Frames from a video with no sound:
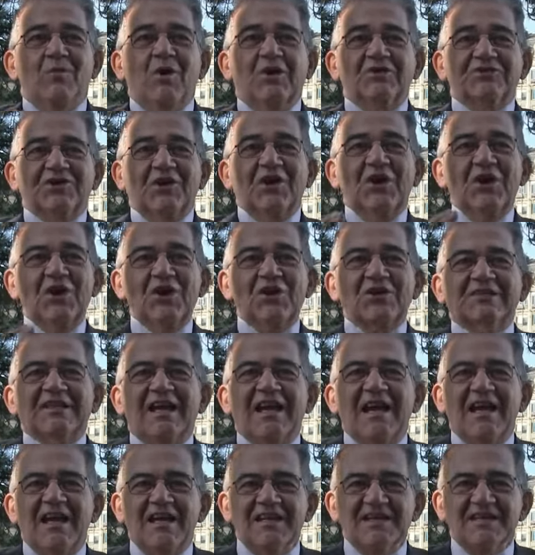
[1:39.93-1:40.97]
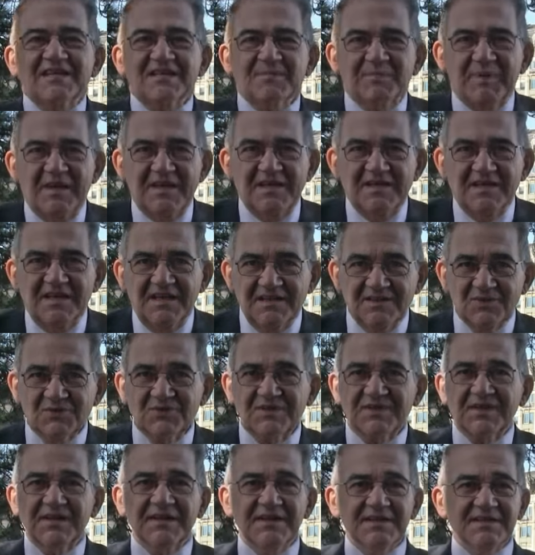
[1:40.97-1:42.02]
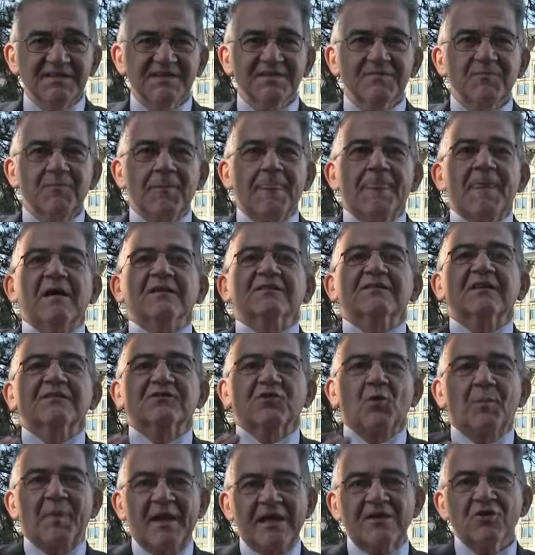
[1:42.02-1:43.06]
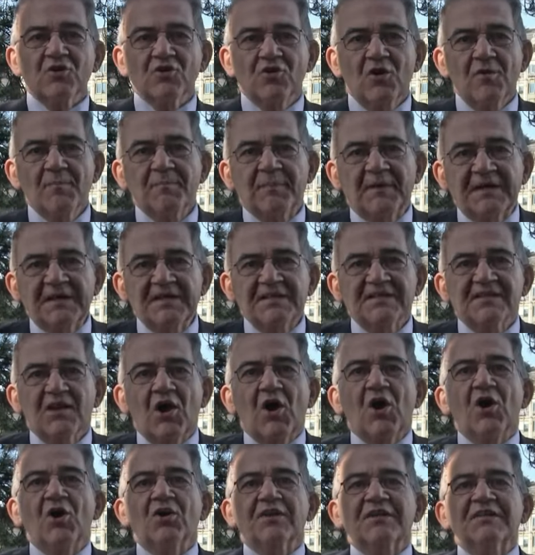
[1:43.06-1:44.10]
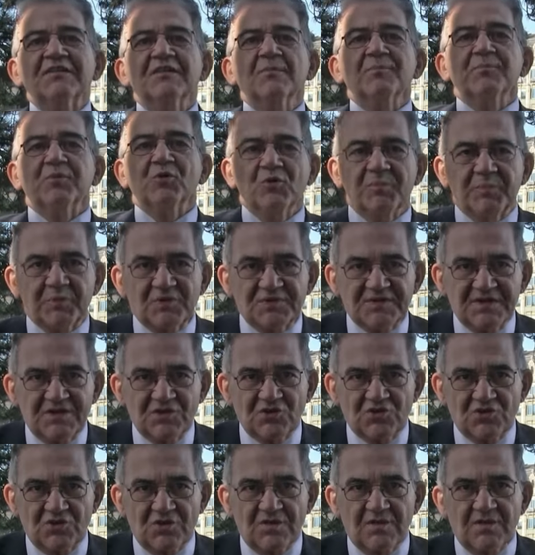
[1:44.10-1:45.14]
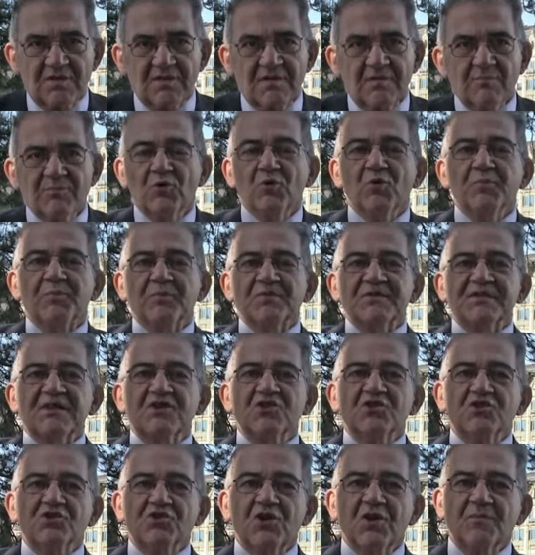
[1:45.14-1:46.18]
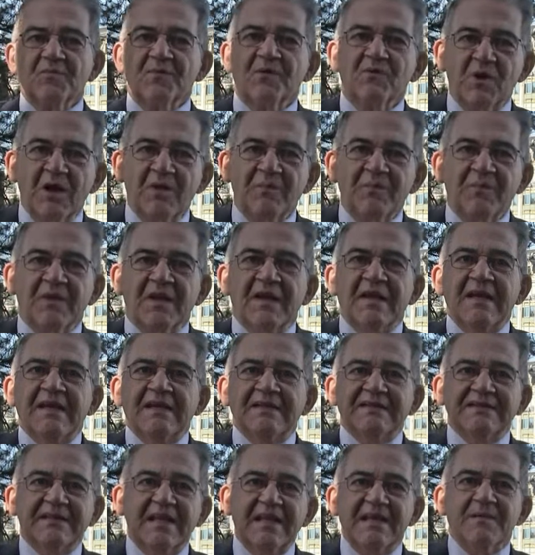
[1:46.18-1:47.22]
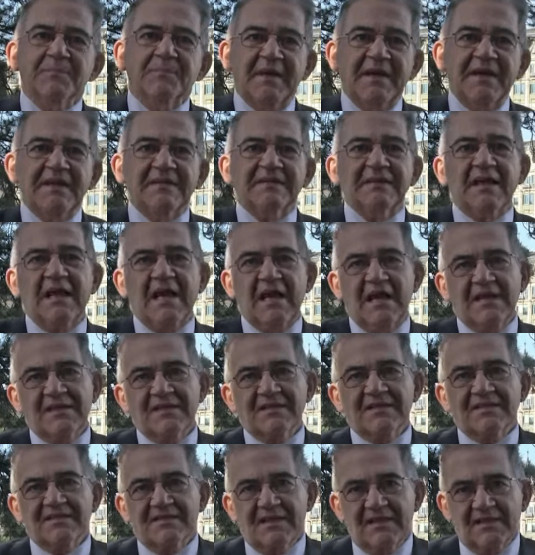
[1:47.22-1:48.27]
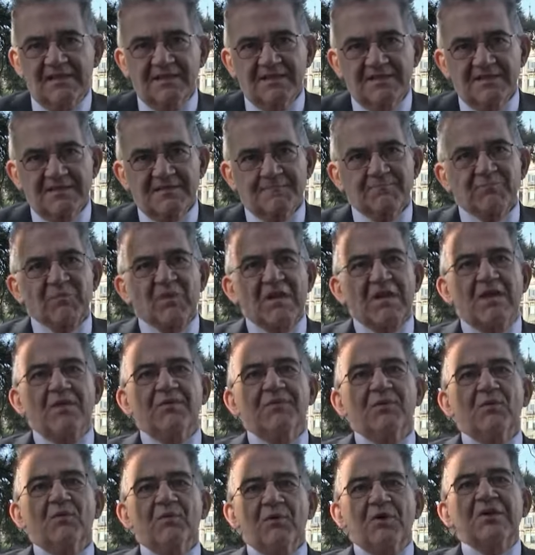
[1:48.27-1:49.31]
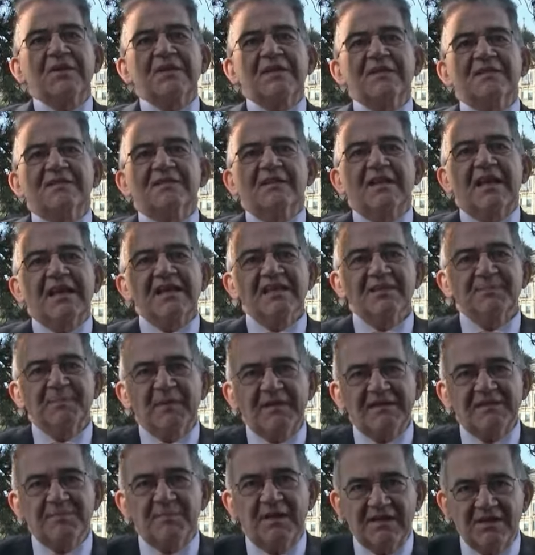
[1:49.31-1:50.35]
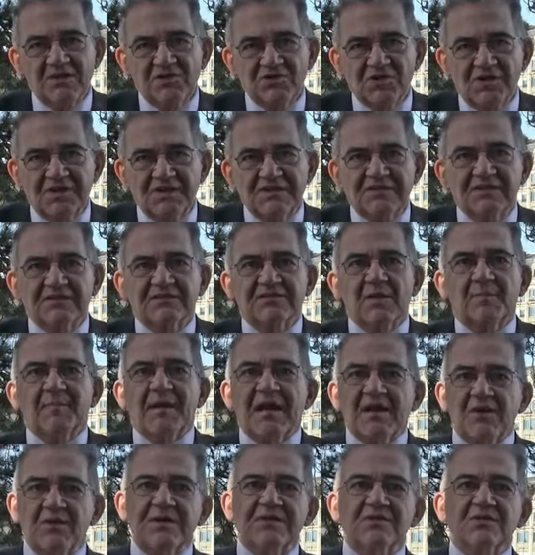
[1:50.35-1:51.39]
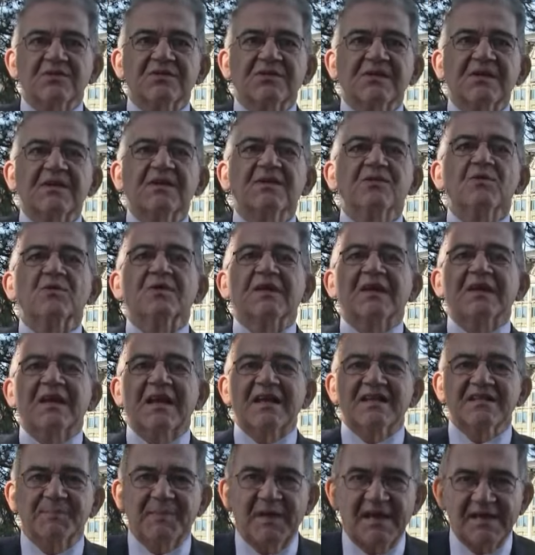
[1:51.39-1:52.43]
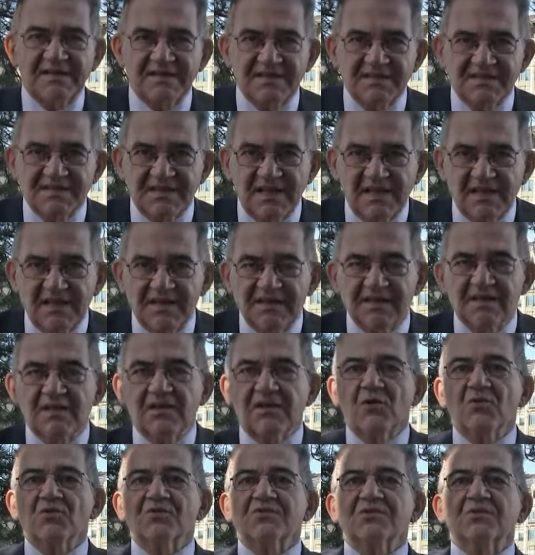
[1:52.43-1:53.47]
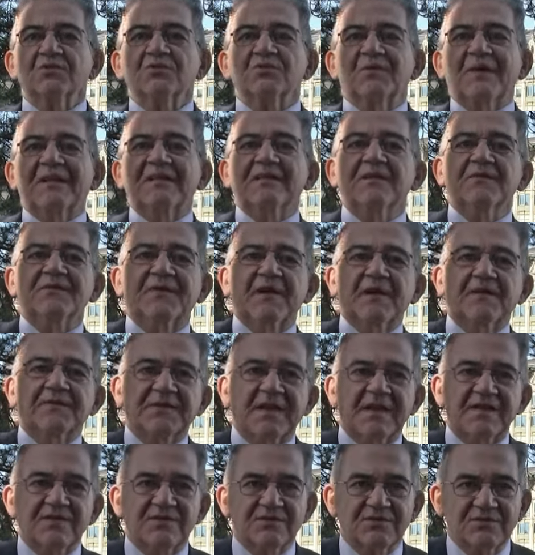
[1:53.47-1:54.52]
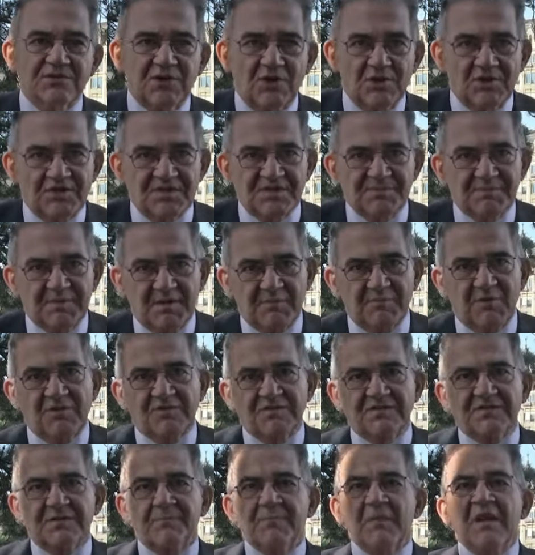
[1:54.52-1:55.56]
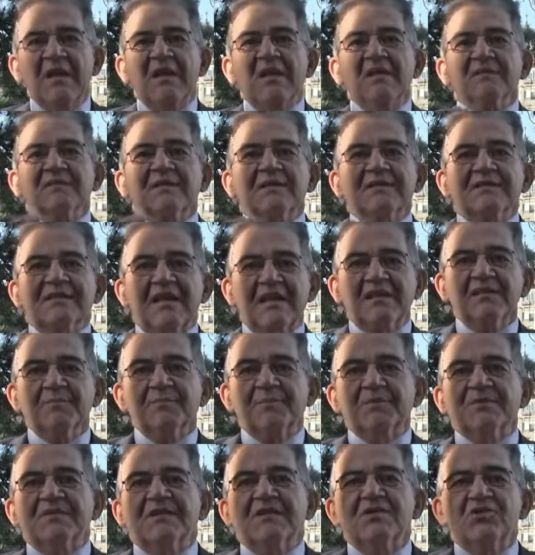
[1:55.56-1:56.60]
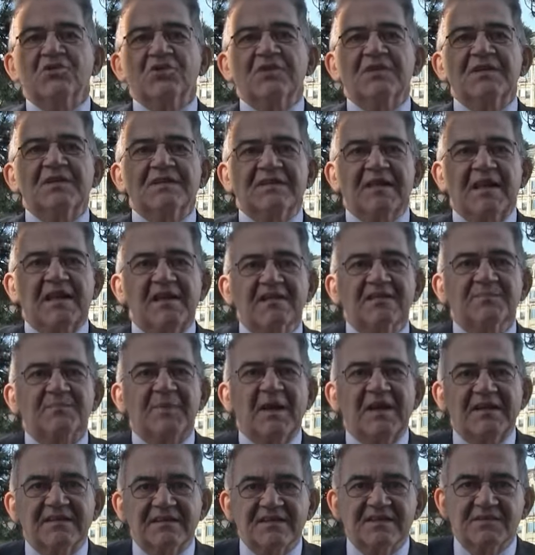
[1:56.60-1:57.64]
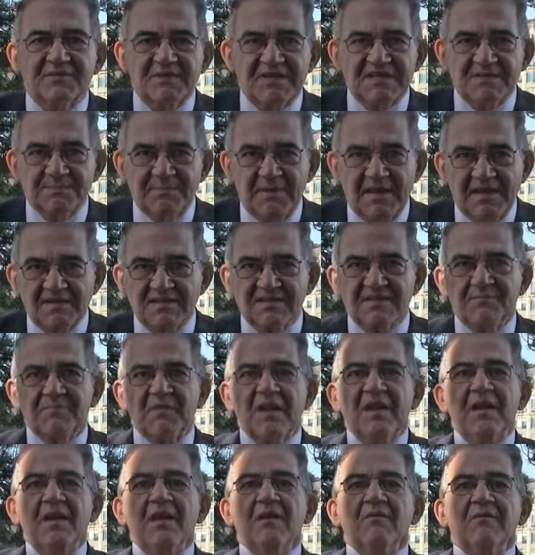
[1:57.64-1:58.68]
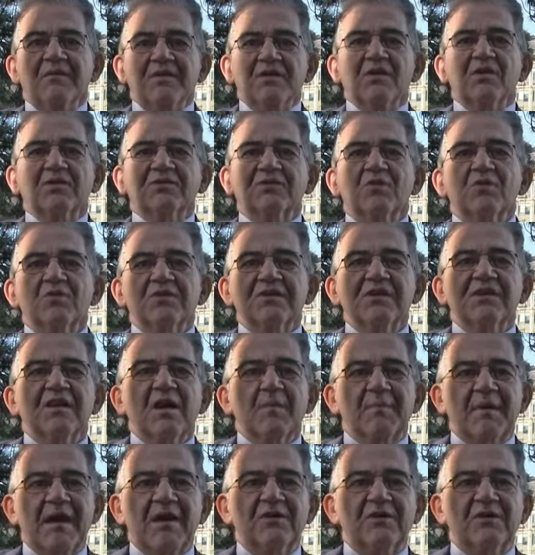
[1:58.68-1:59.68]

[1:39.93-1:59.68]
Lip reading: What are the highest paying industries? The tobacco companies are in the pole position. Pole position number one. They pay the highest salaries. If you work as an expat manager in the tobacco industry, you can expect a salary close to $25,000 per month. The second position is held by the Swiss banks. We are talking